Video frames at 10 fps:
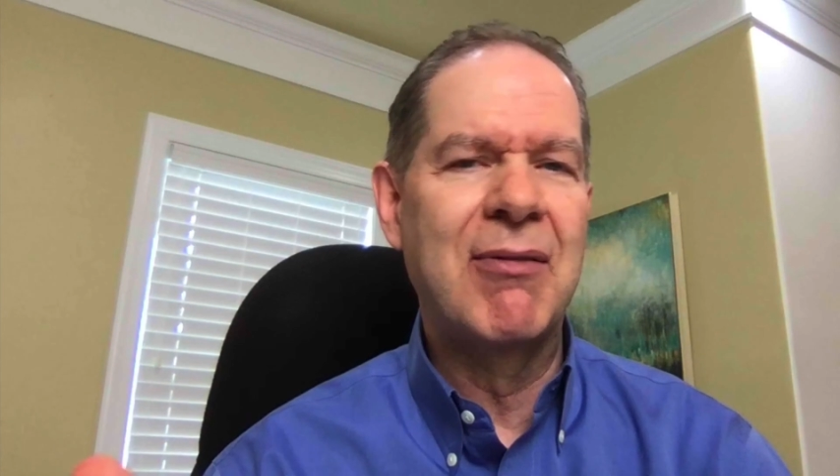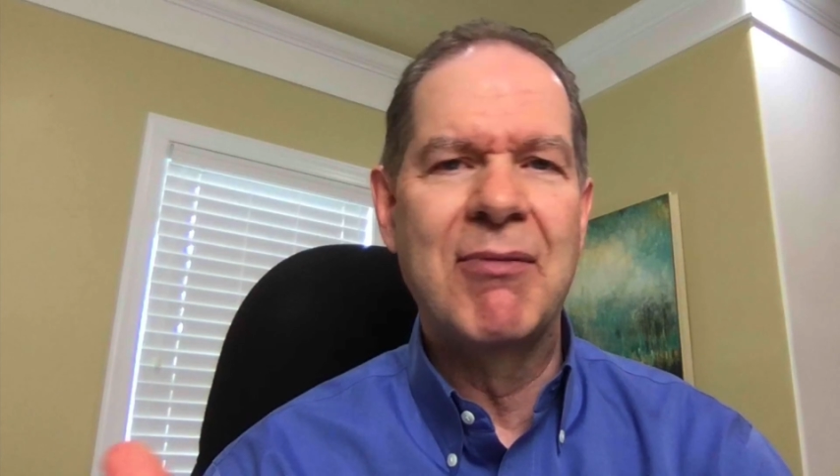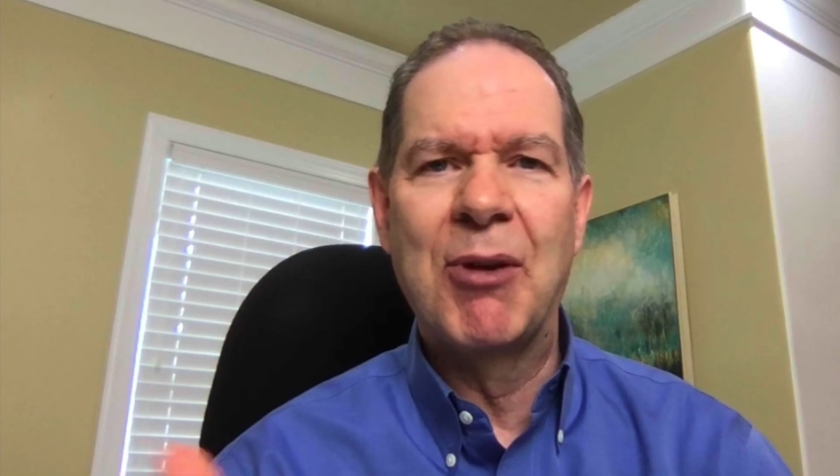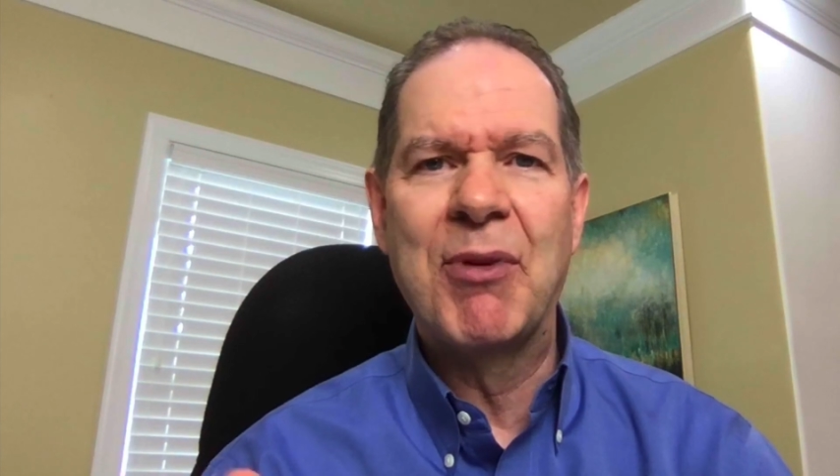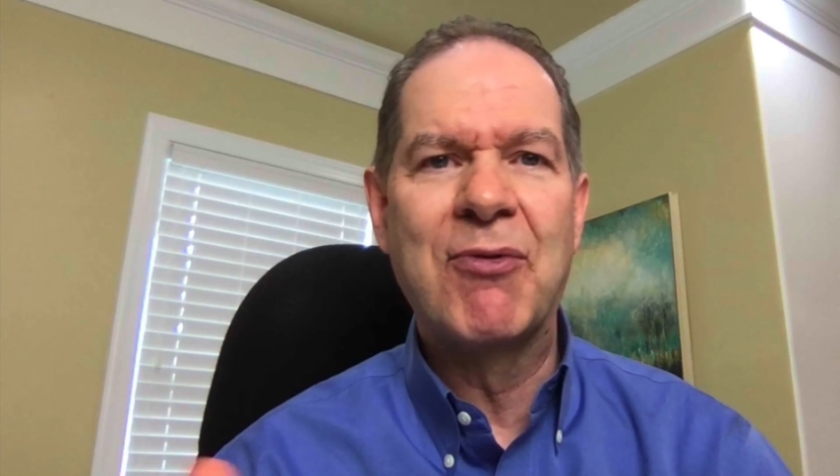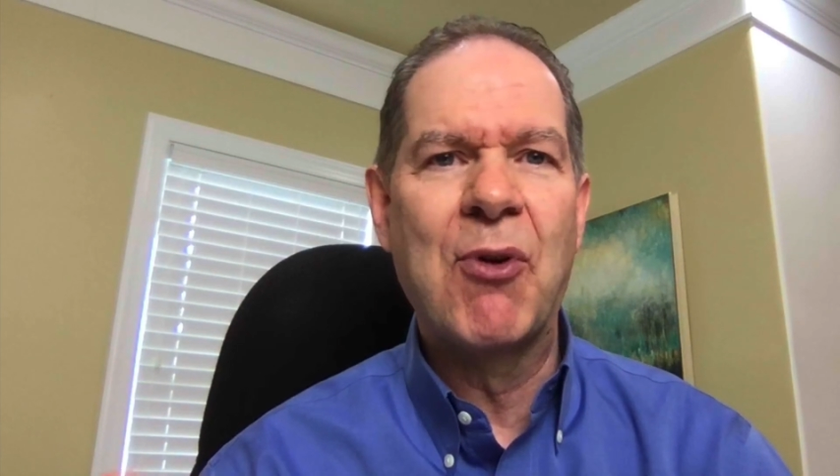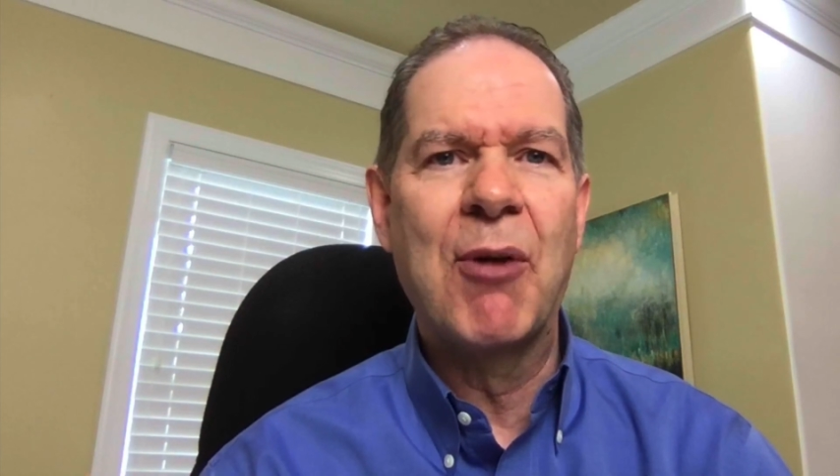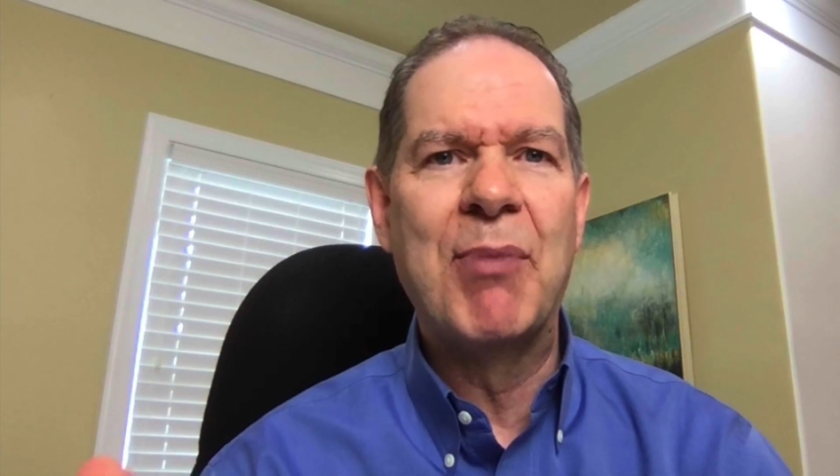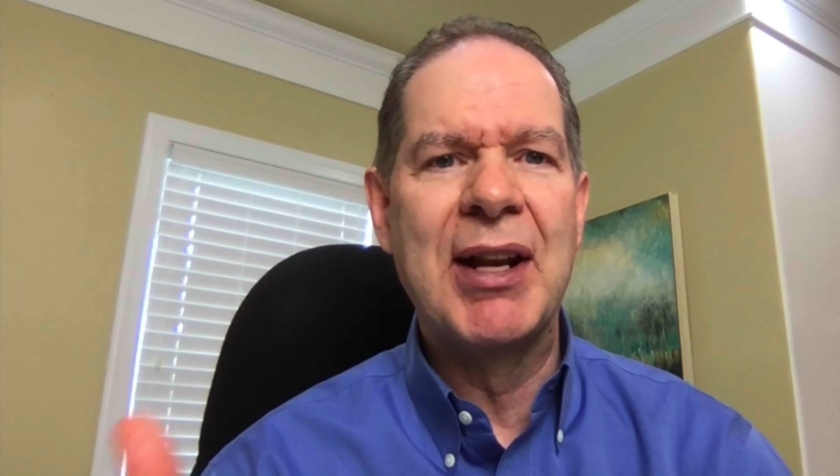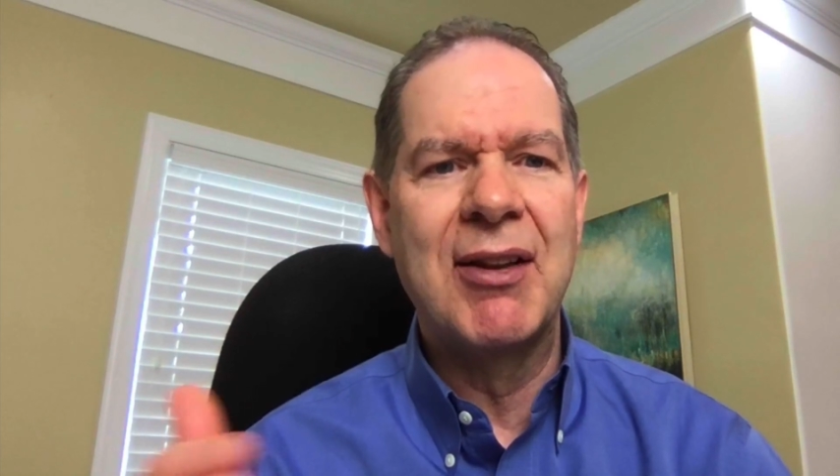before,
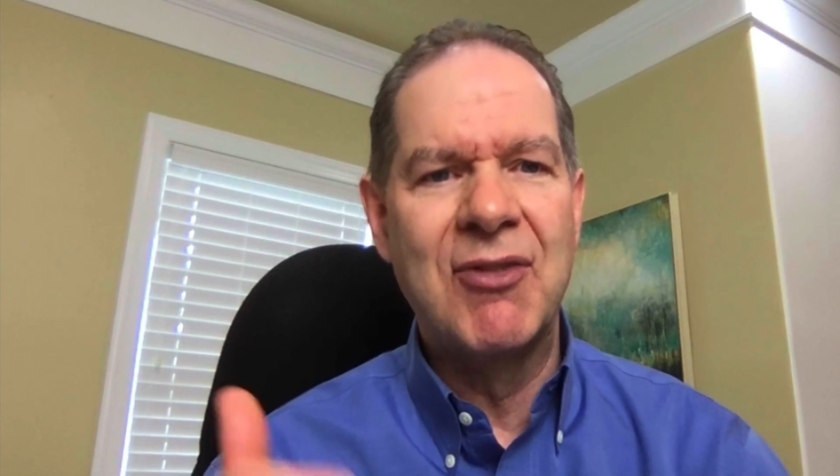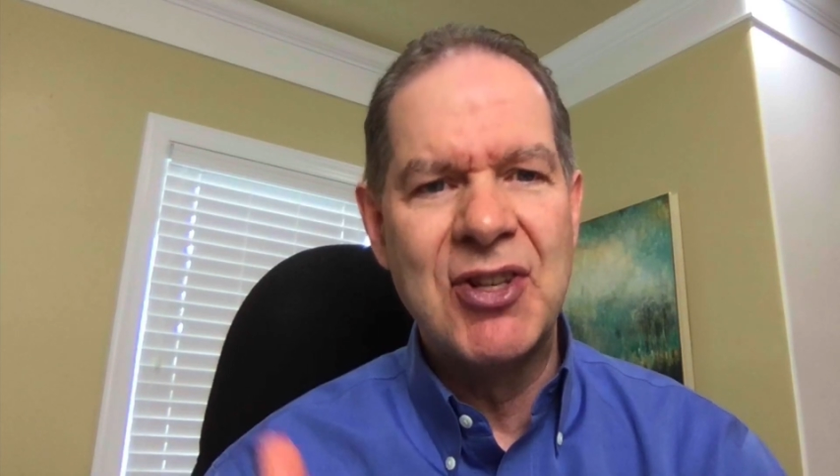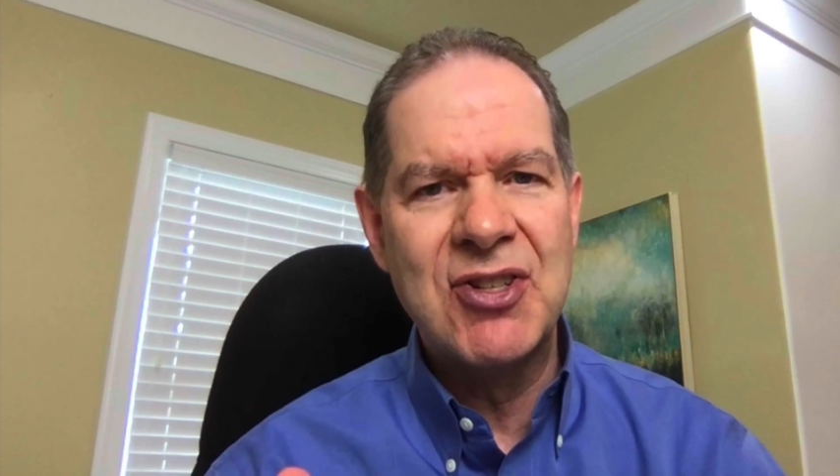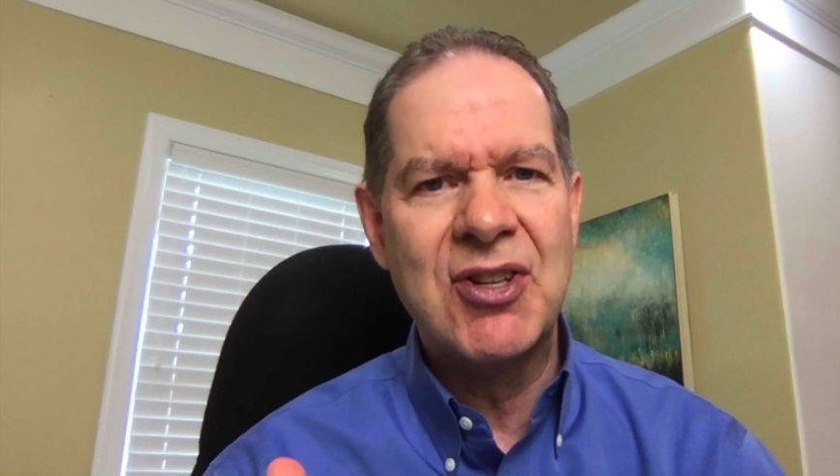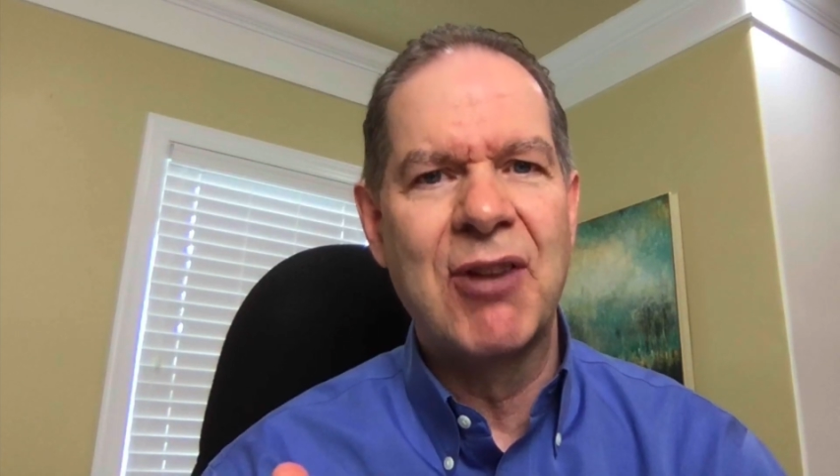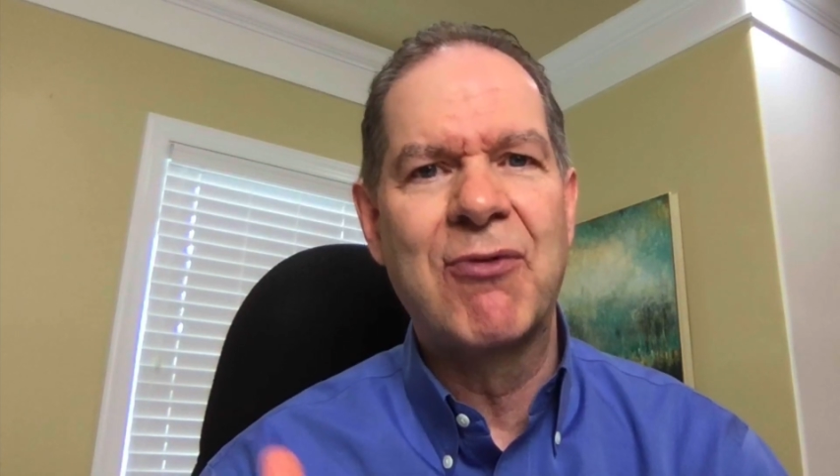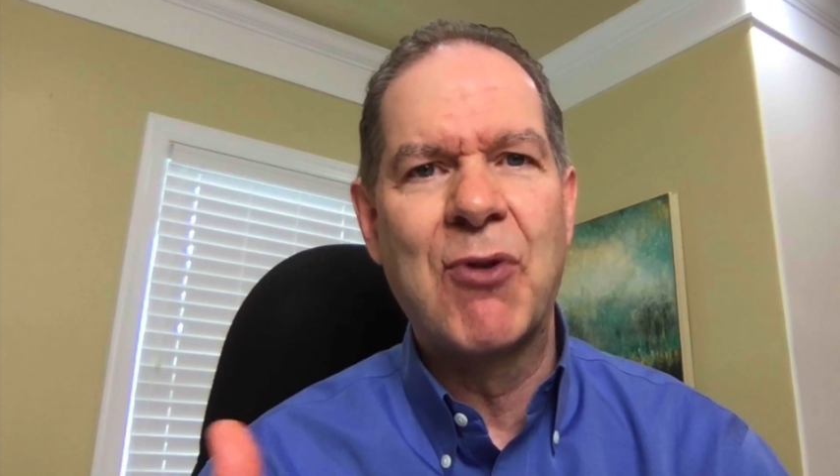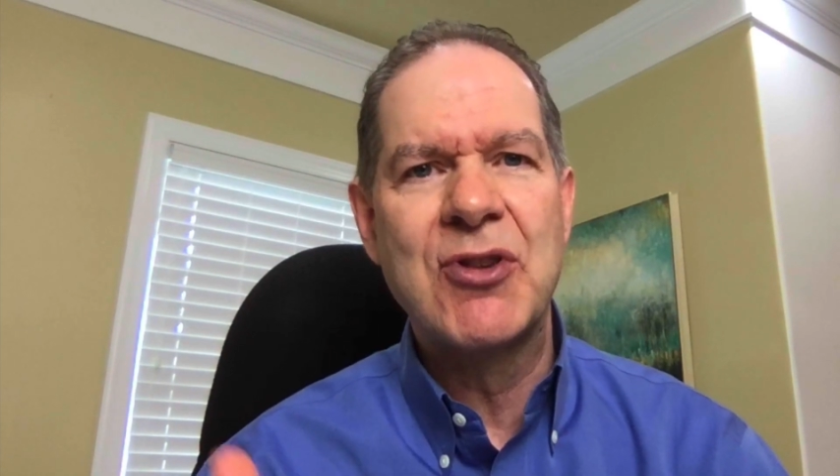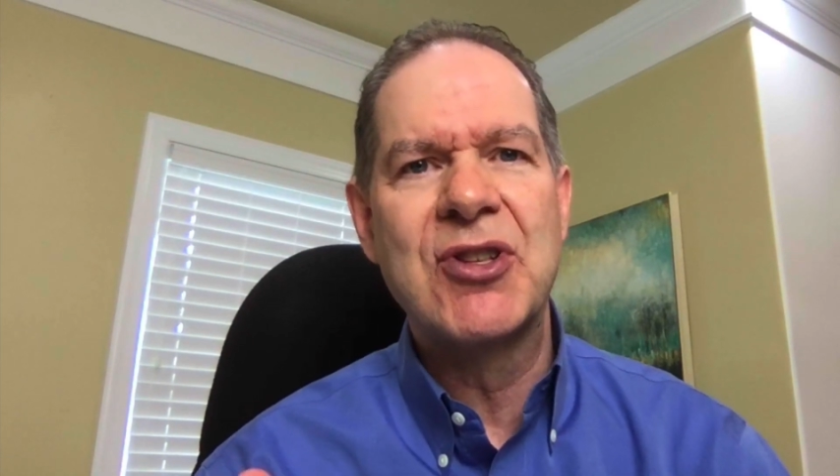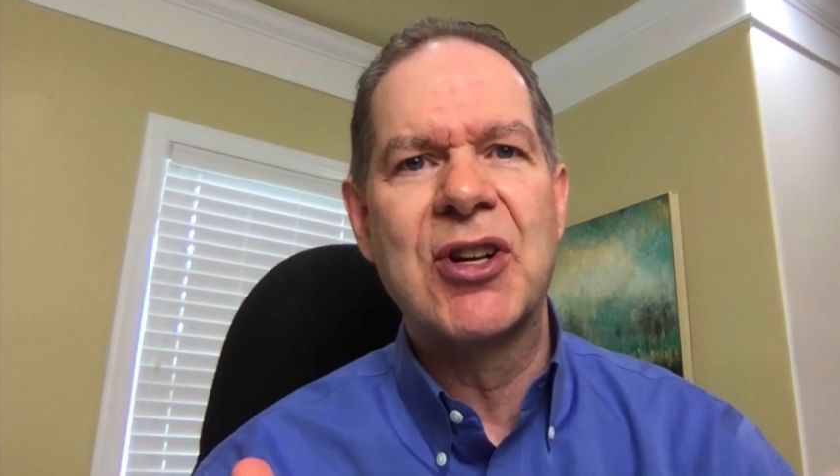but this is going to force you